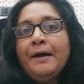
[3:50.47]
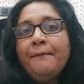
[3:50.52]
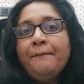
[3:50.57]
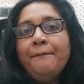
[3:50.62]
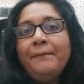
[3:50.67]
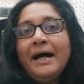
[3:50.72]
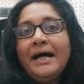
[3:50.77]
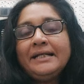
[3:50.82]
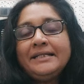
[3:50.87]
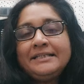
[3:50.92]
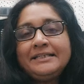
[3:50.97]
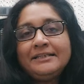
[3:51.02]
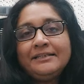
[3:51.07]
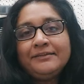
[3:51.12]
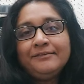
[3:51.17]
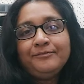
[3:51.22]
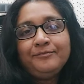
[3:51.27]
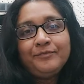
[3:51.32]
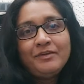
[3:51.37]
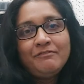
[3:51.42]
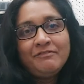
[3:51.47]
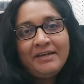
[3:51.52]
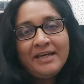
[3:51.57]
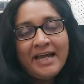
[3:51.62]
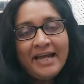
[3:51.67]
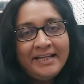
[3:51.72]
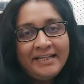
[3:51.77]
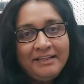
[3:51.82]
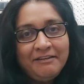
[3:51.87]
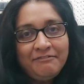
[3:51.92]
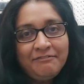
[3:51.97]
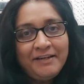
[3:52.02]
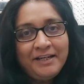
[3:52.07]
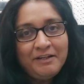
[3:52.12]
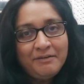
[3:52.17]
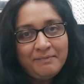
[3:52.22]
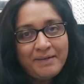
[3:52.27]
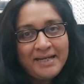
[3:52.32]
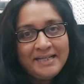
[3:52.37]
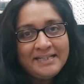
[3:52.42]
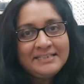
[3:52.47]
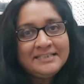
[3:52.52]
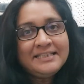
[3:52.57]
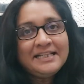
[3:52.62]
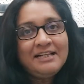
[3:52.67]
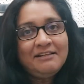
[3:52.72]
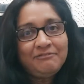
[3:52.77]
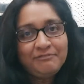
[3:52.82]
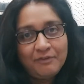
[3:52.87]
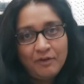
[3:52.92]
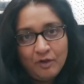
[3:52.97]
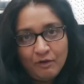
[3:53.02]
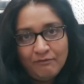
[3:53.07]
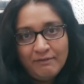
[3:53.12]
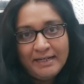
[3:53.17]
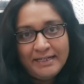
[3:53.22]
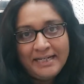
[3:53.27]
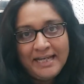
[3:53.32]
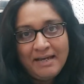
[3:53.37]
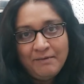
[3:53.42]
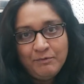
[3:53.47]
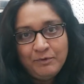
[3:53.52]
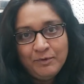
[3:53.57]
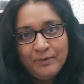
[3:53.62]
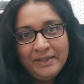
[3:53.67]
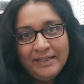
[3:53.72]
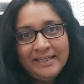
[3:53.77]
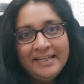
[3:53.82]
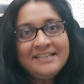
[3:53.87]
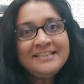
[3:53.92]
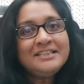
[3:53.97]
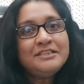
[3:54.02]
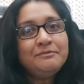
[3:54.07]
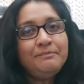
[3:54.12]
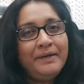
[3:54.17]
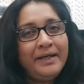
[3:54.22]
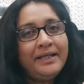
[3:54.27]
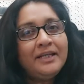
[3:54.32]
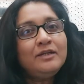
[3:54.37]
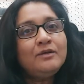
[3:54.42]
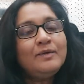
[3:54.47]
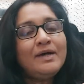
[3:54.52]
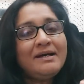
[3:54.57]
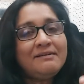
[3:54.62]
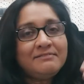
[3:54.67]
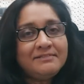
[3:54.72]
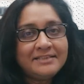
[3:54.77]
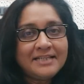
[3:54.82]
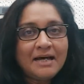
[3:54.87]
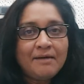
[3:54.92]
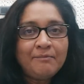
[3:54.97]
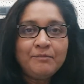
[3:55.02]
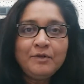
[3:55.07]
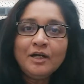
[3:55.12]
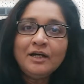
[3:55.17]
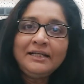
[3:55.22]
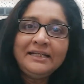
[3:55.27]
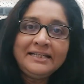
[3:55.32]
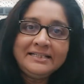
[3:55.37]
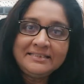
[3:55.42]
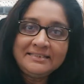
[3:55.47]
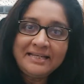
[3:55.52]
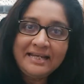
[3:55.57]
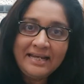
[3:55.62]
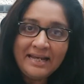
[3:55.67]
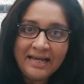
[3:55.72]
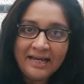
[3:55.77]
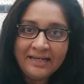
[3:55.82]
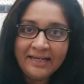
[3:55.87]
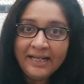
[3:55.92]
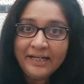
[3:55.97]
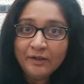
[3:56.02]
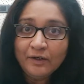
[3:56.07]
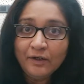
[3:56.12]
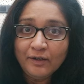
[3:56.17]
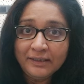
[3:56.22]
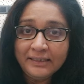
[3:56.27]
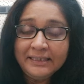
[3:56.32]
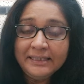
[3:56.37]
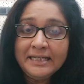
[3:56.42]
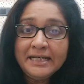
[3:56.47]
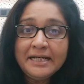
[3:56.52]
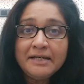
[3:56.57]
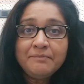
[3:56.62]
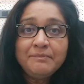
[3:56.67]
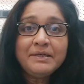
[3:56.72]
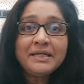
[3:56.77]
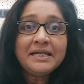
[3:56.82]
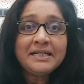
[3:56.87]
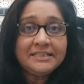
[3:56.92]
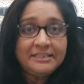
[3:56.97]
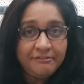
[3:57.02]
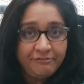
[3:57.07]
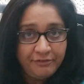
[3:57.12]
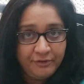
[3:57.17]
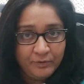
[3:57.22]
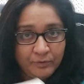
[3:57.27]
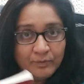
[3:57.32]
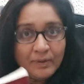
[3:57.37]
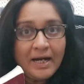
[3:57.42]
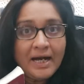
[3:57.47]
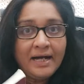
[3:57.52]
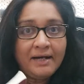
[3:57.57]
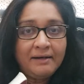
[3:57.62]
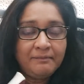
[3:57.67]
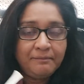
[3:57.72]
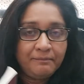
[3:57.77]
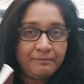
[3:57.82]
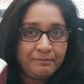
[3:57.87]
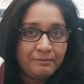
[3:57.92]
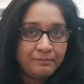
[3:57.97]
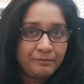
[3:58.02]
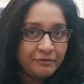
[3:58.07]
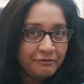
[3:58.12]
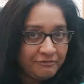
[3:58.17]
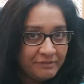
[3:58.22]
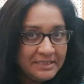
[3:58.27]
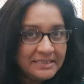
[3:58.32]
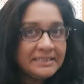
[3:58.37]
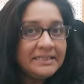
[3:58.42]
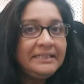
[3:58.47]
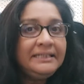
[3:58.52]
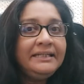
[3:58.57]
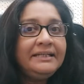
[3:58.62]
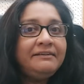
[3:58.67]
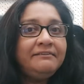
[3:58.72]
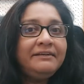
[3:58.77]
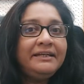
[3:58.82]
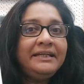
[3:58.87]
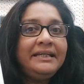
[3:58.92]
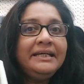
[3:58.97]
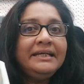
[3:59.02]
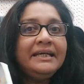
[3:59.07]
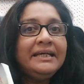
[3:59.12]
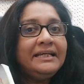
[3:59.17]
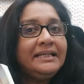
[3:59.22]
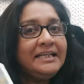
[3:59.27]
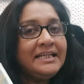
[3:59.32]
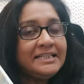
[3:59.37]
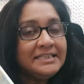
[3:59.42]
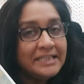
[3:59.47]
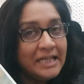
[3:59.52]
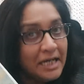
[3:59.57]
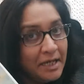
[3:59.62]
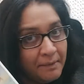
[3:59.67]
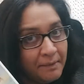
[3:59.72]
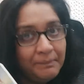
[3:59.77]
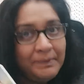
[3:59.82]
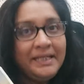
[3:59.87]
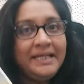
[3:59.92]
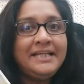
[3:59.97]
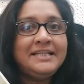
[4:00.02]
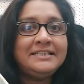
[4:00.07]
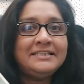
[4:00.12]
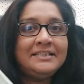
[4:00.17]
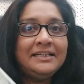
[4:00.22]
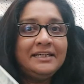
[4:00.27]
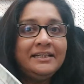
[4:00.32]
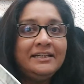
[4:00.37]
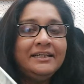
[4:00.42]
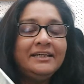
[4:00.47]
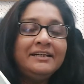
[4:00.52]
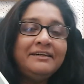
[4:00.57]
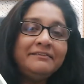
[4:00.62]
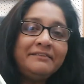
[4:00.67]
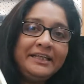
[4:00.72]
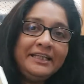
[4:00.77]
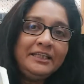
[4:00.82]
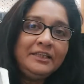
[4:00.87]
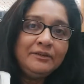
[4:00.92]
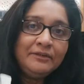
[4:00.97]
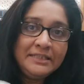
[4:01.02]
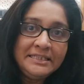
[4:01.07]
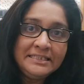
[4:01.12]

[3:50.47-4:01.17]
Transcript: But the way I defend myself or what I'm doing is, it's better to have some knowledge than none at all. Because if you are proficient in reading English, please read the